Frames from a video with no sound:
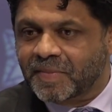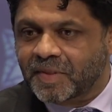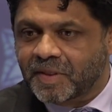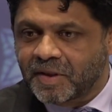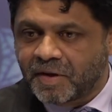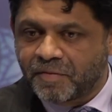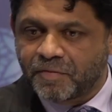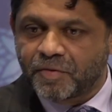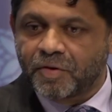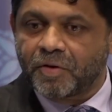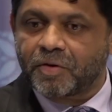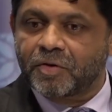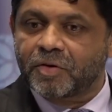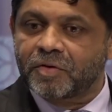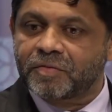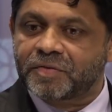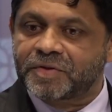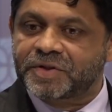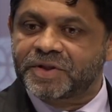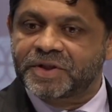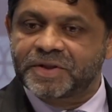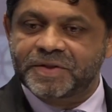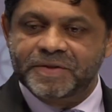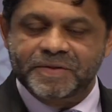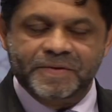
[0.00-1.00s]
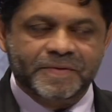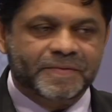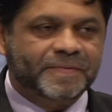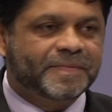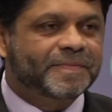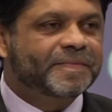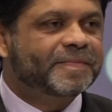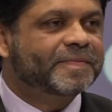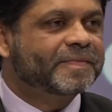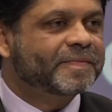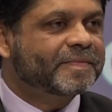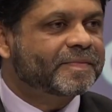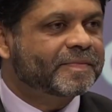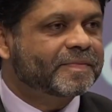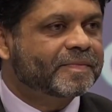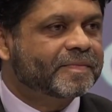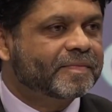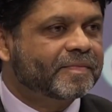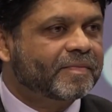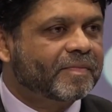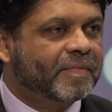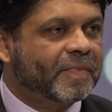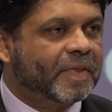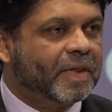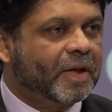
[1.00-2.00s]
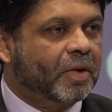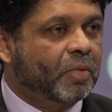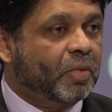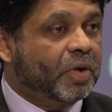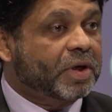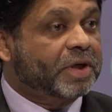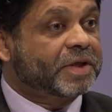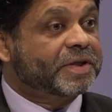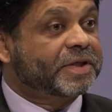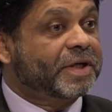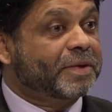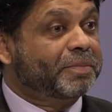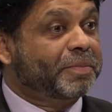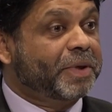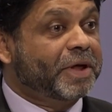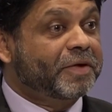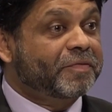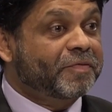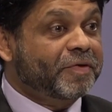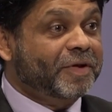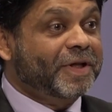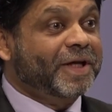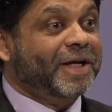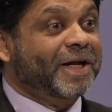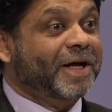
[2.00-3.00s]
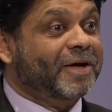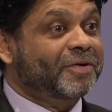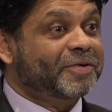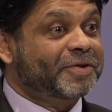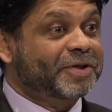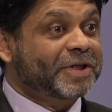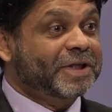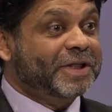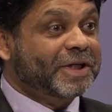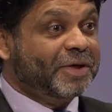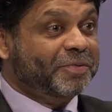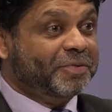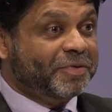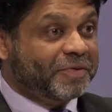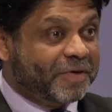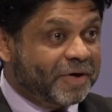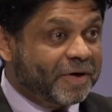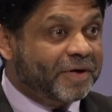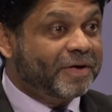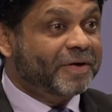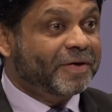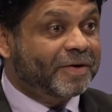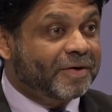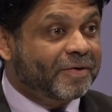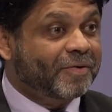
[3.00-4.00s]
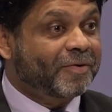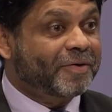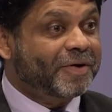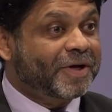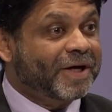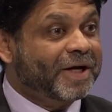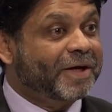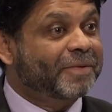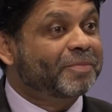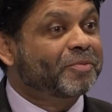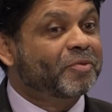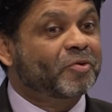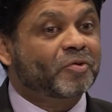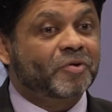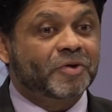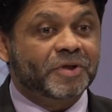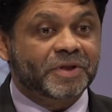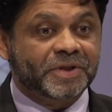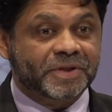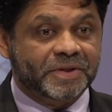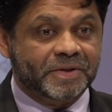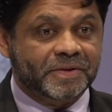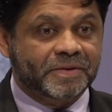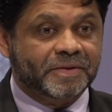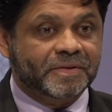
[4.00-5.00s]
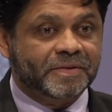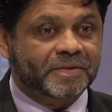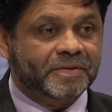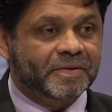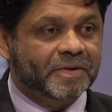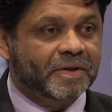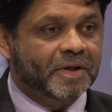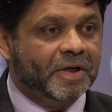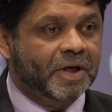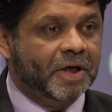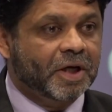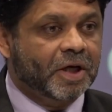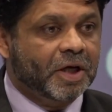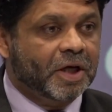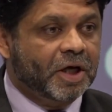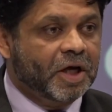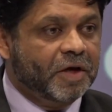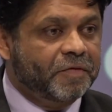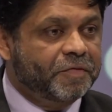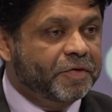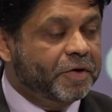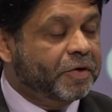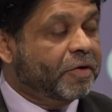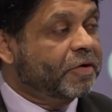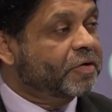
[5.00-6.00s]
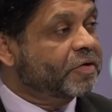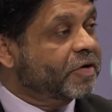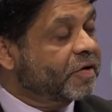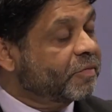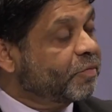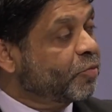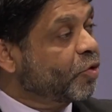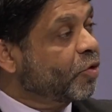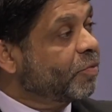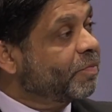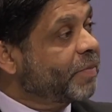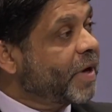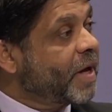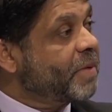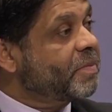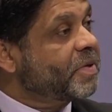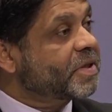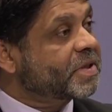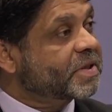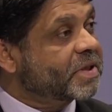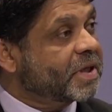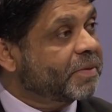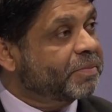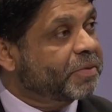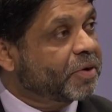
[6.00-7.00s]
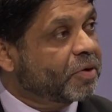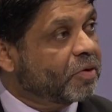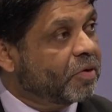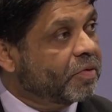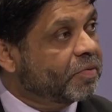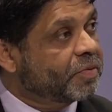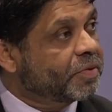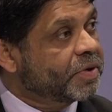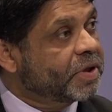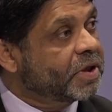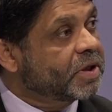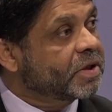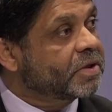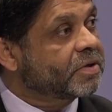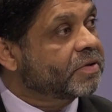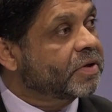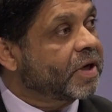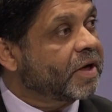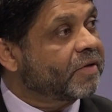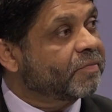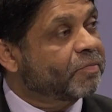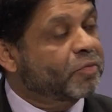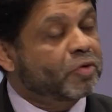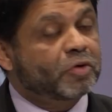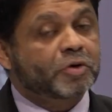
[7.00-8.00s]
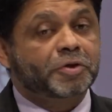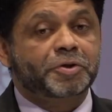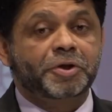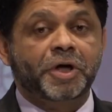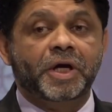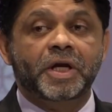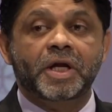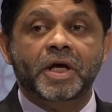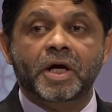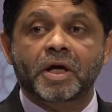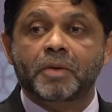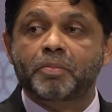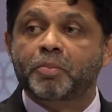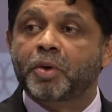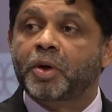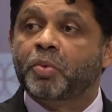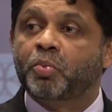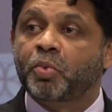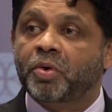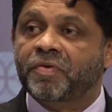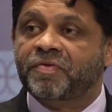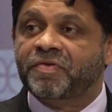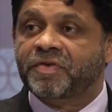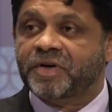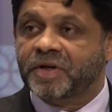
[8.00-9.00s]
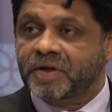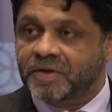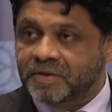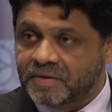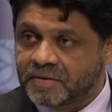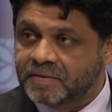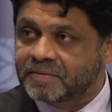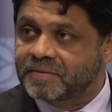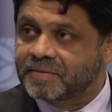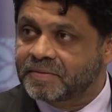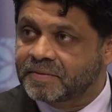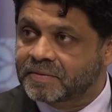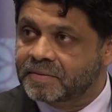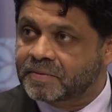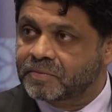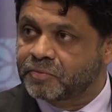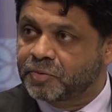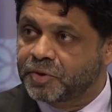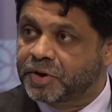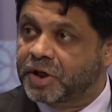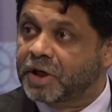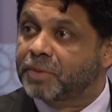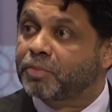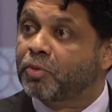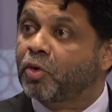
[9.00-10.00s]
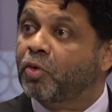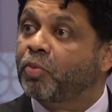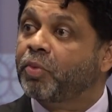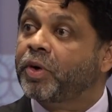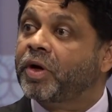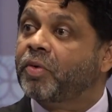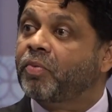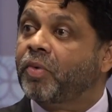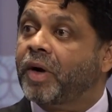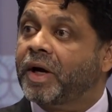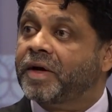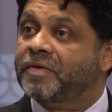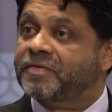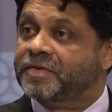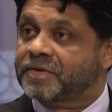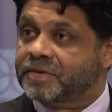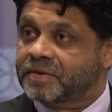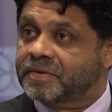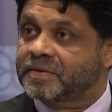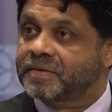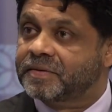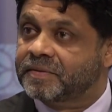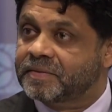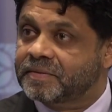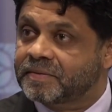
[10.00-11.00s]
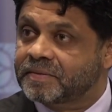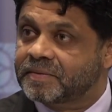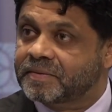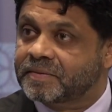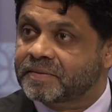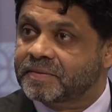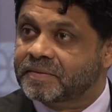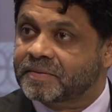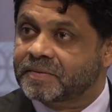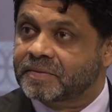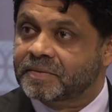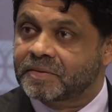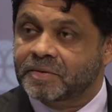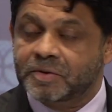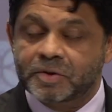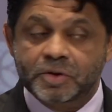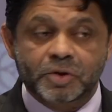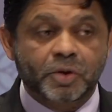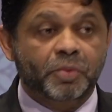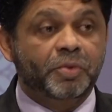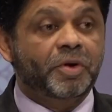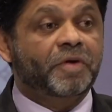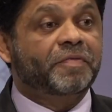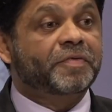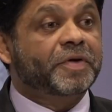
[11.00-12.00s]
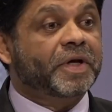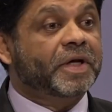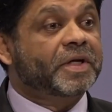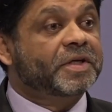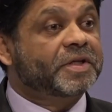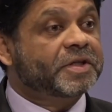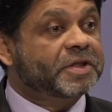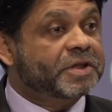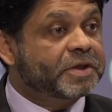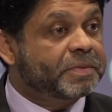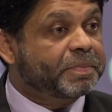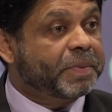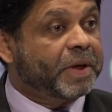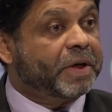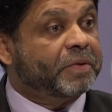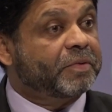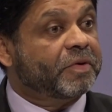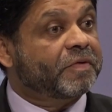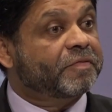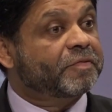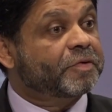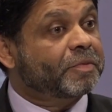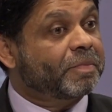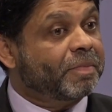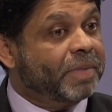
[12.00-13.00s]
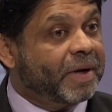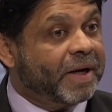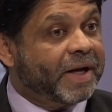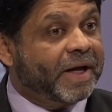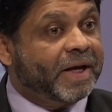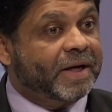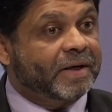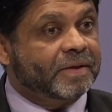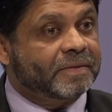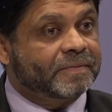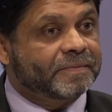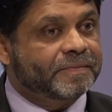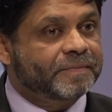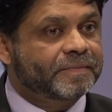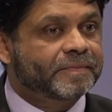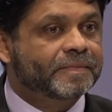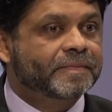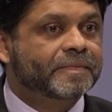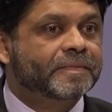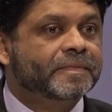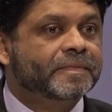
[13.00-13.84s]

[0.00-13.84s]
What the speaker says: They've gone overseas. What does that mean for that health center? We've got to get more nurses. If you're going to have more babies coming home, we need to have more training in midwifery. We need more midwives. So we have to anticipate, we have to plan.